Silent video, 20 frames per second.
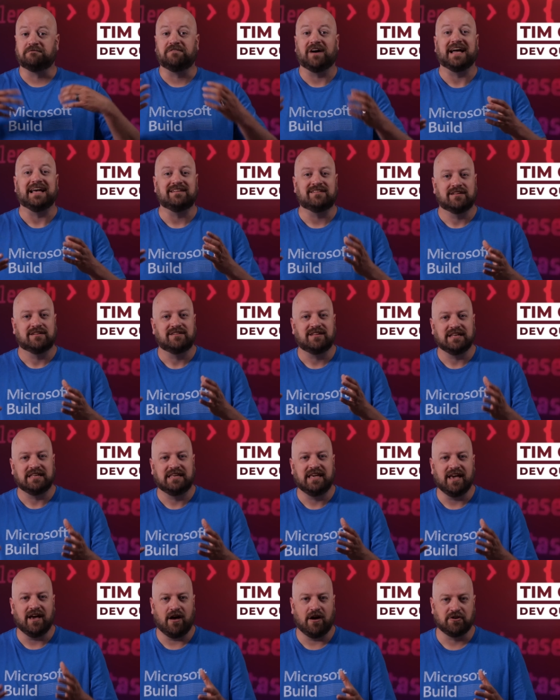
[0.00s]
fight
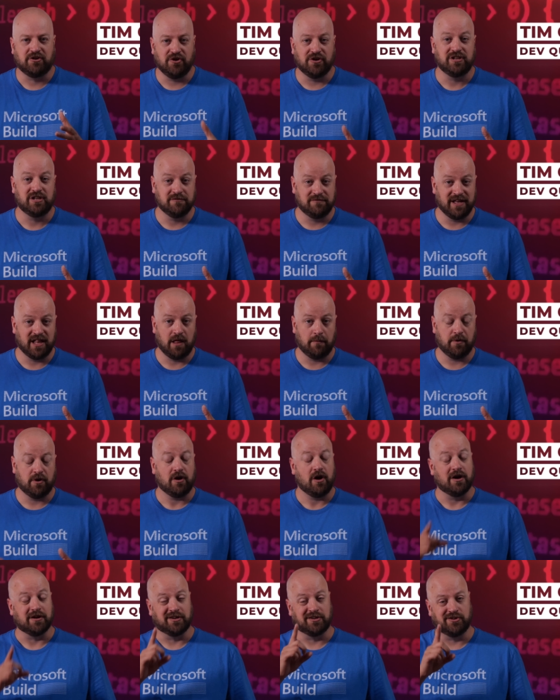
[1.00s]
to get a good
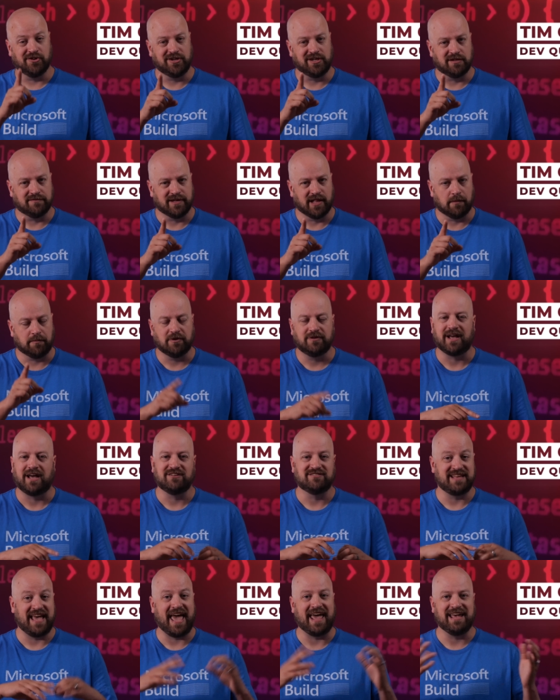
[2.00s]
developer,
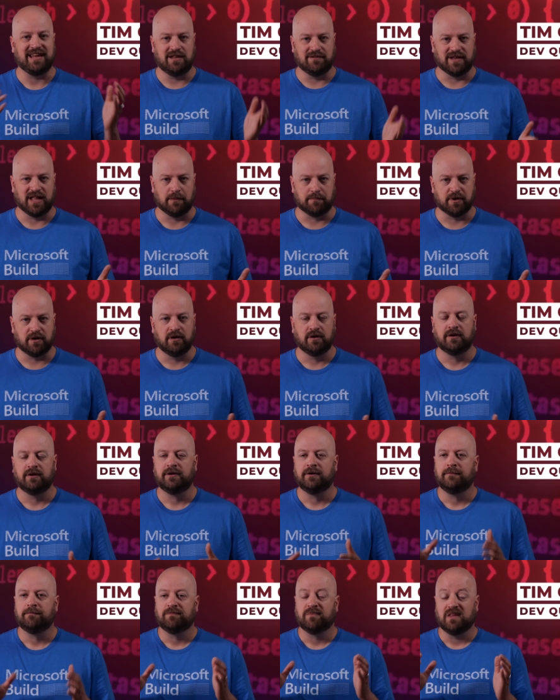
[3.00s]
not just any developer,
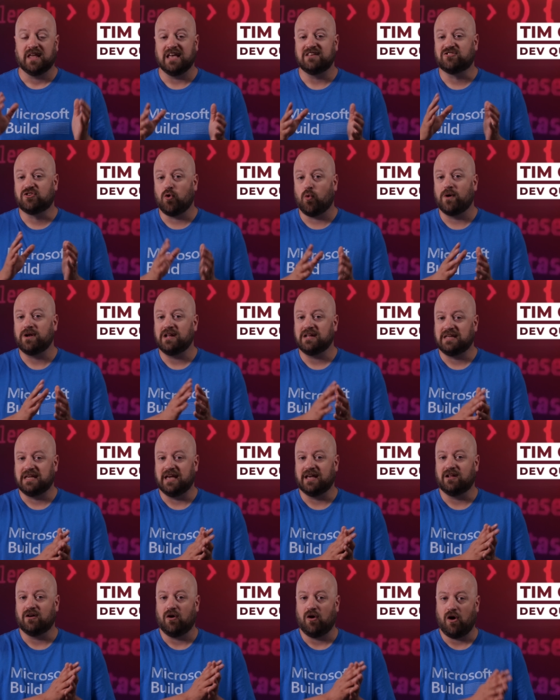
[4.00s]
is going to
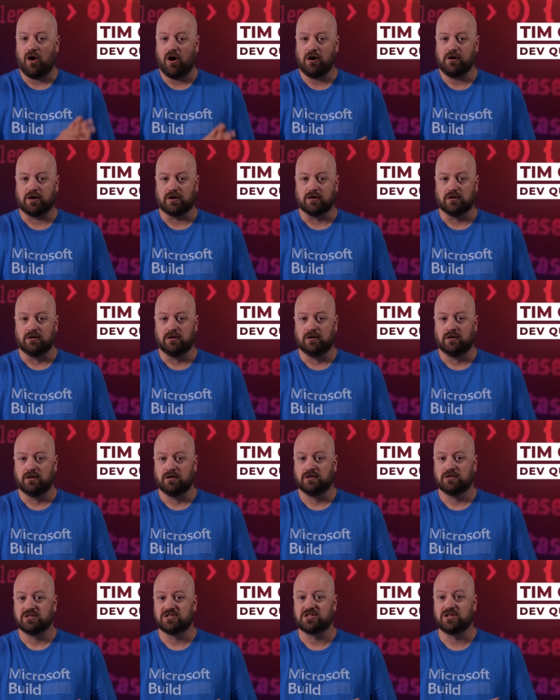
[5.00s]
get harder.
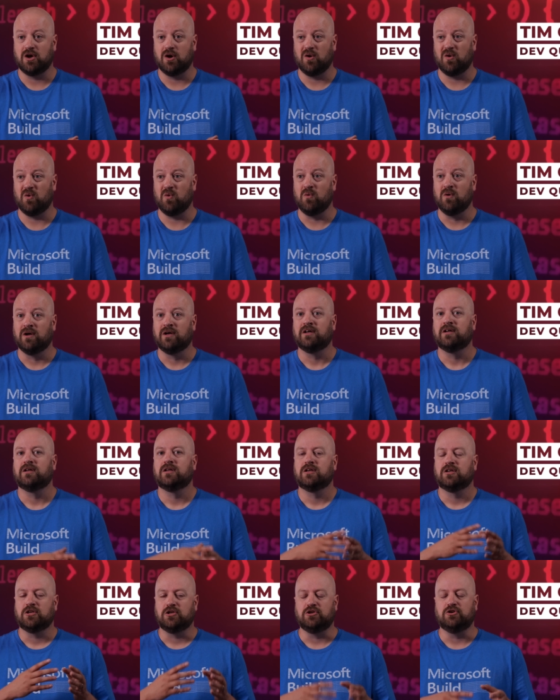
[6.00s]
So
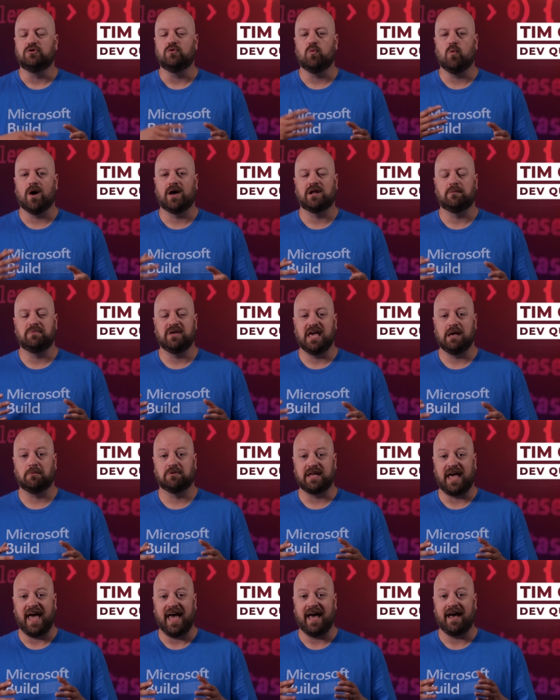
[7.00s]
you want to be
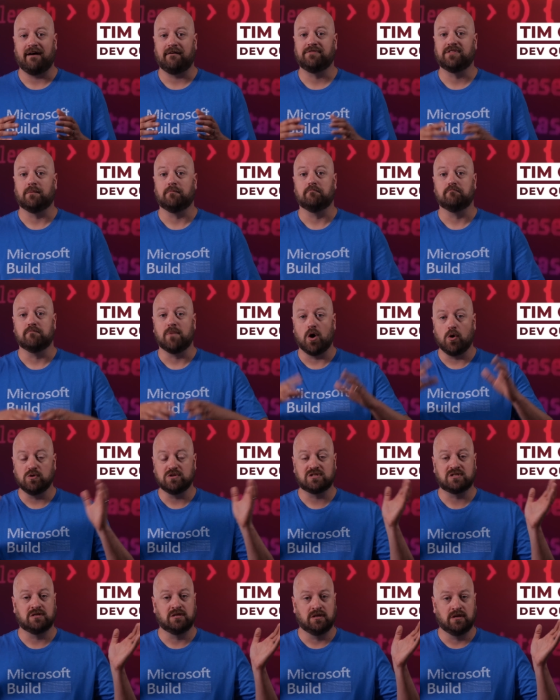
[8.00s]
able to have the
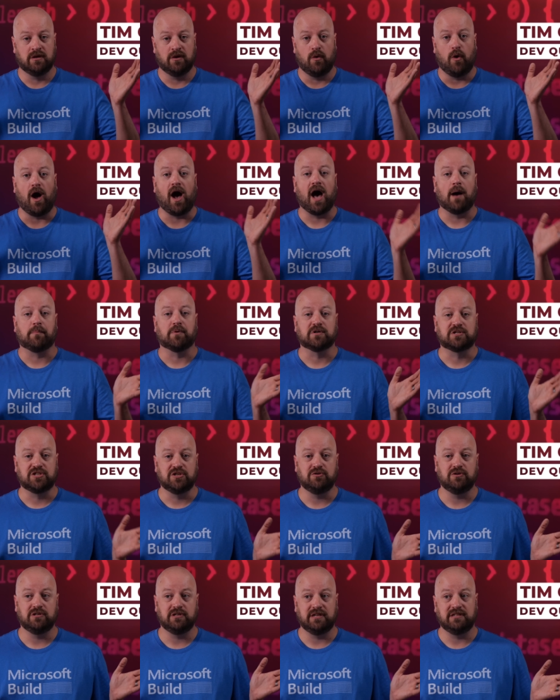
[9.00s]
most
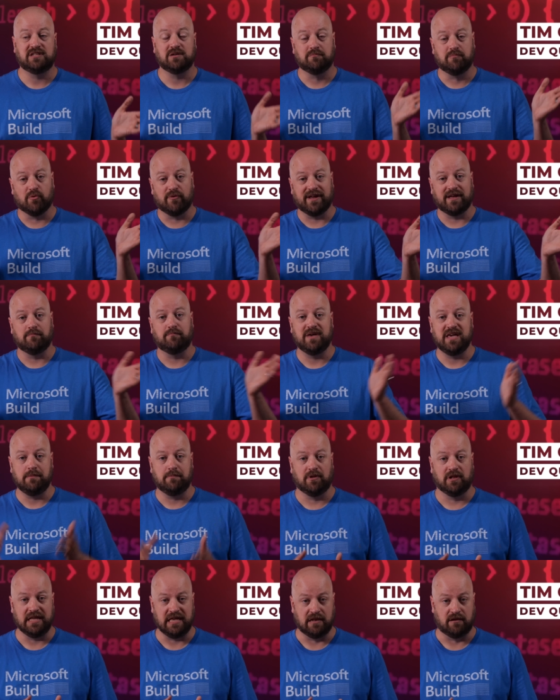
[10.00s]
opportunity to bring
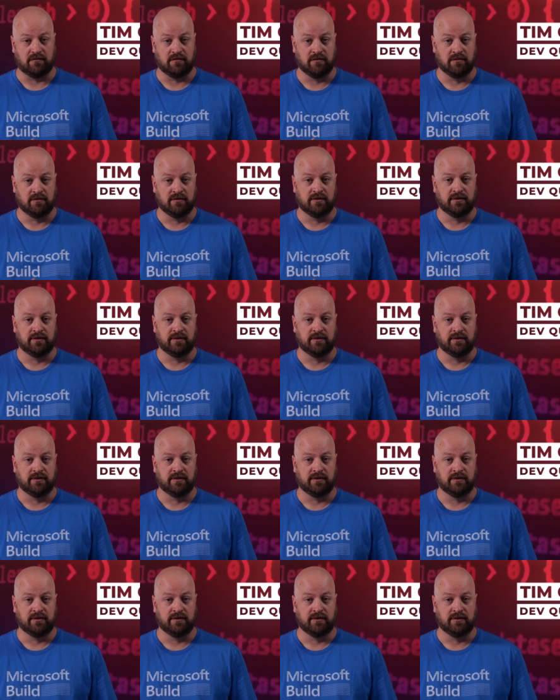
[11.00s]
people in.